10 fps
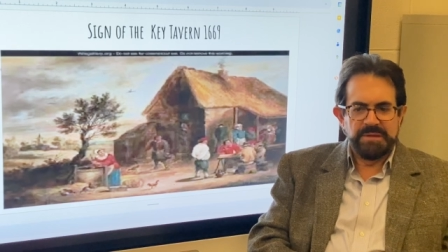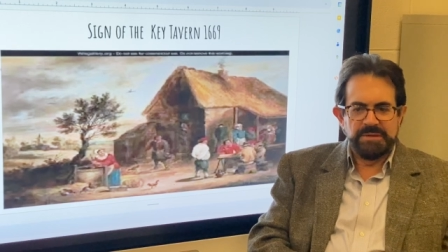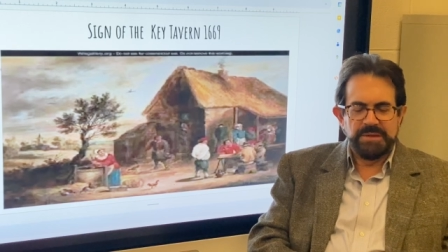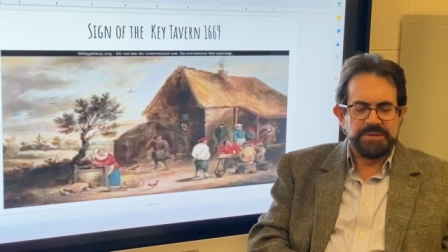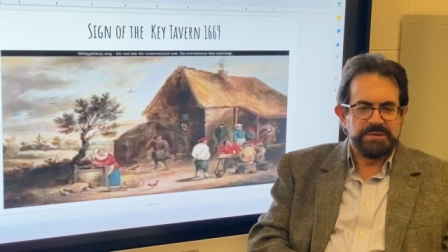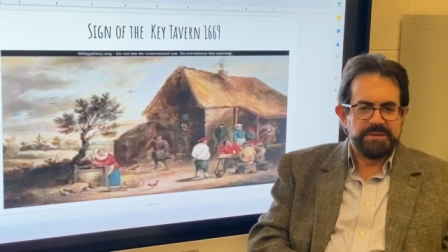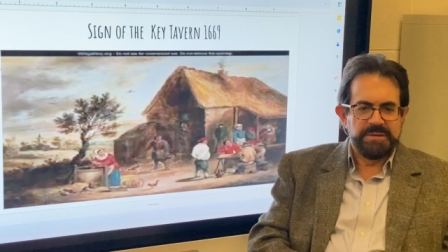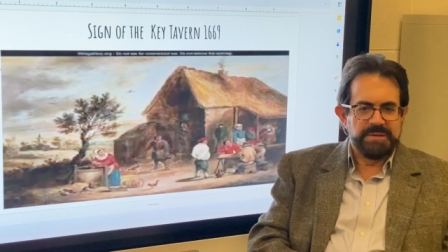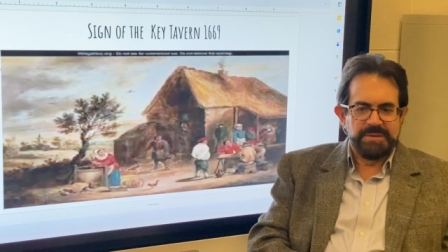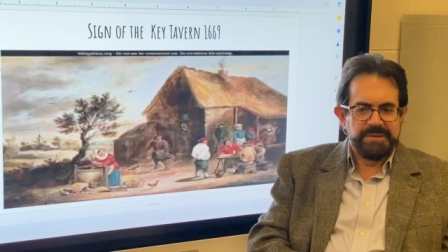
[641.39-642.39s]
That
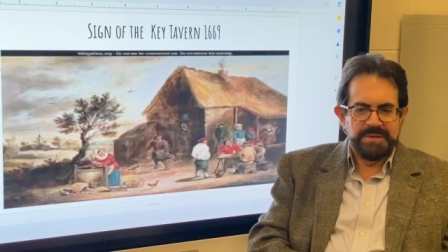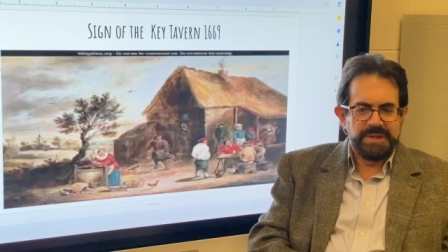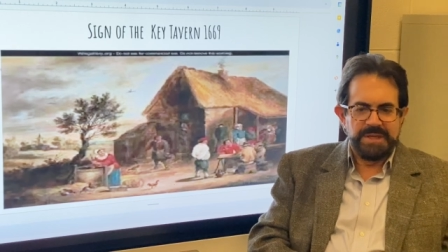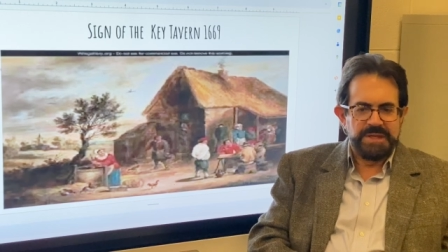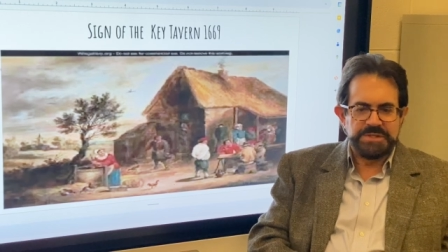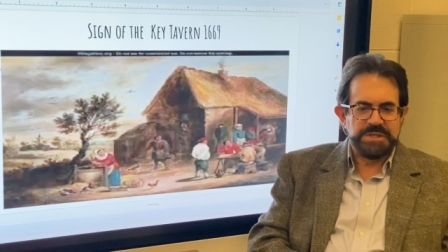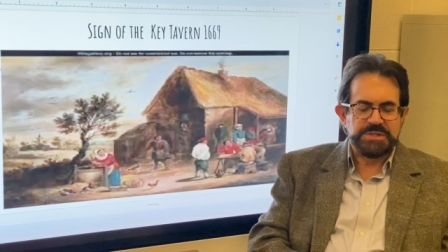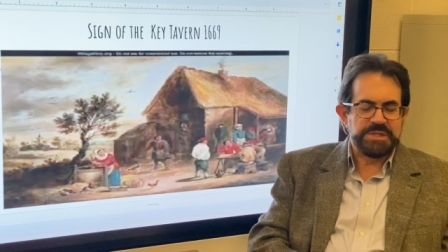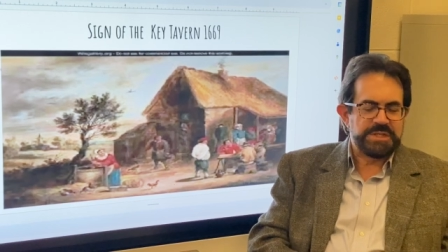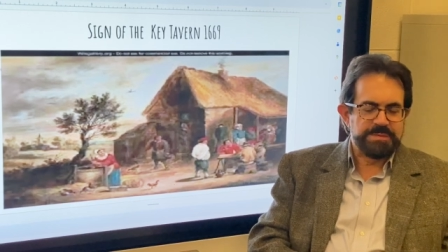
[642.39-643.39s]
it's it's
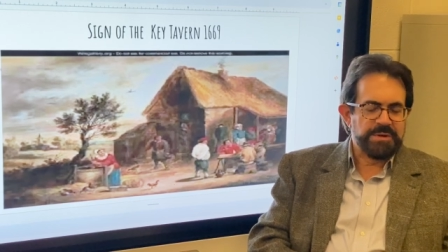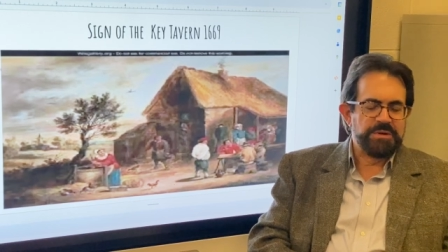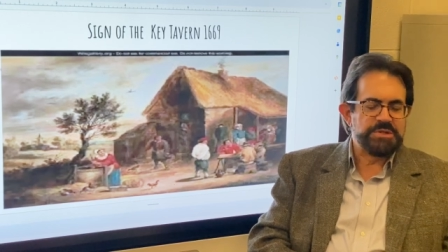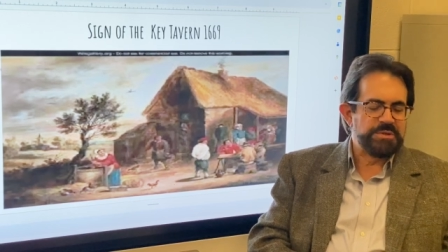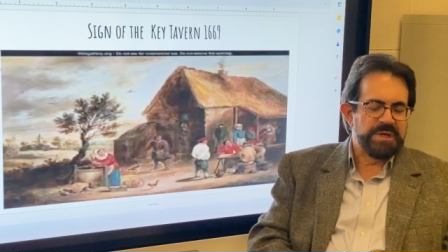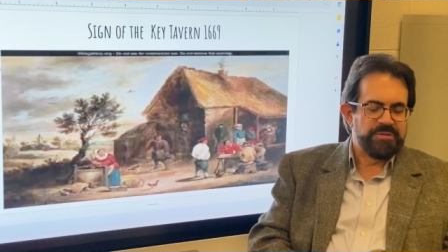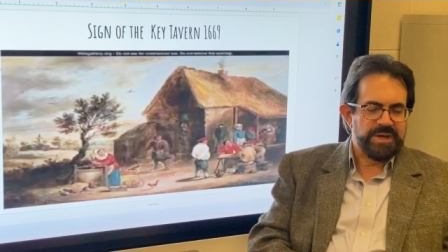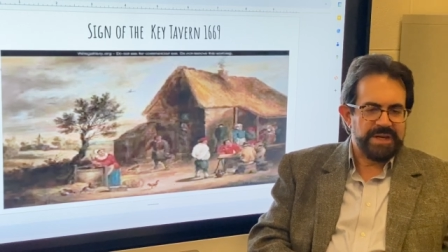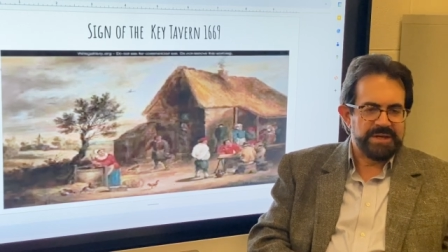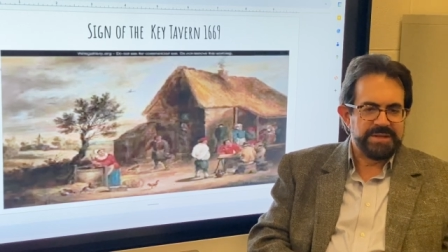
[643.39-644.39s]
an experience you never
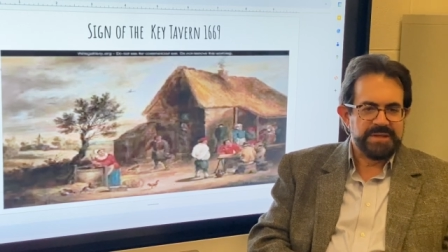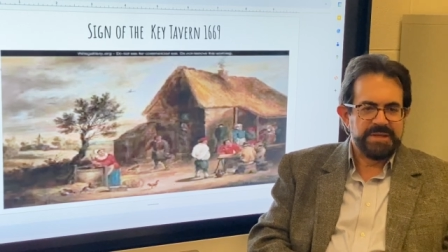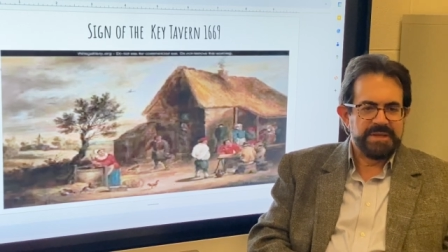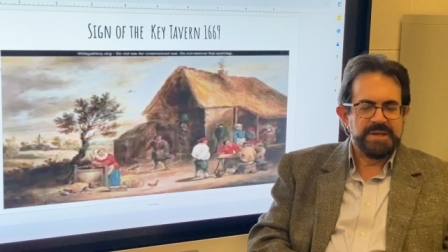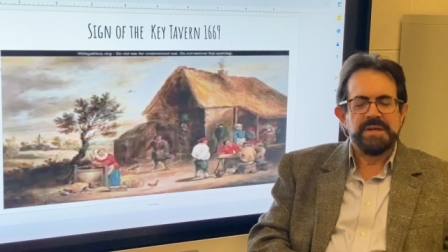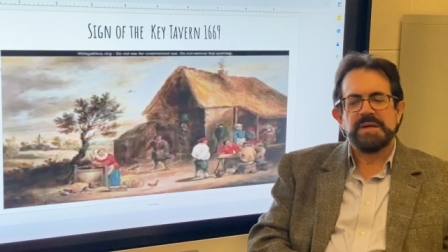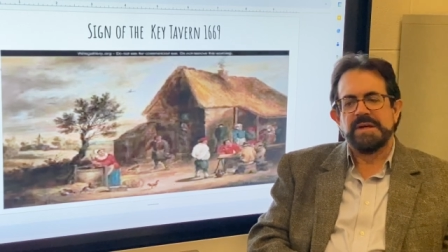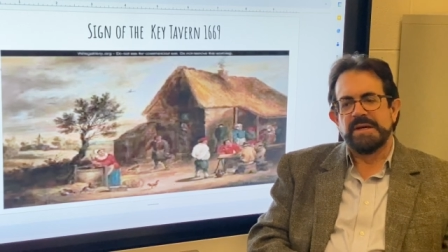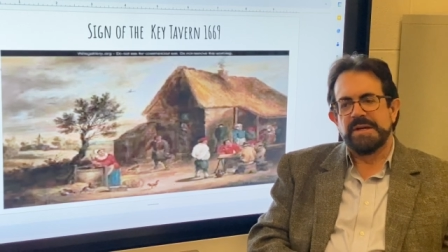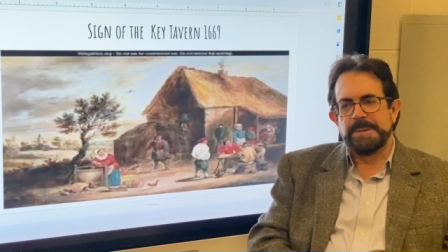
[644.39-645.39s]
had.
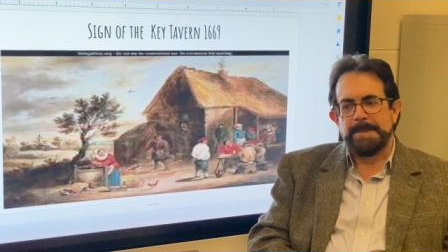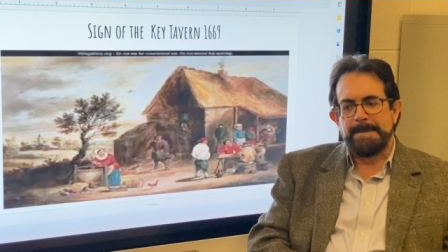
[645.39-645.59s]
Um,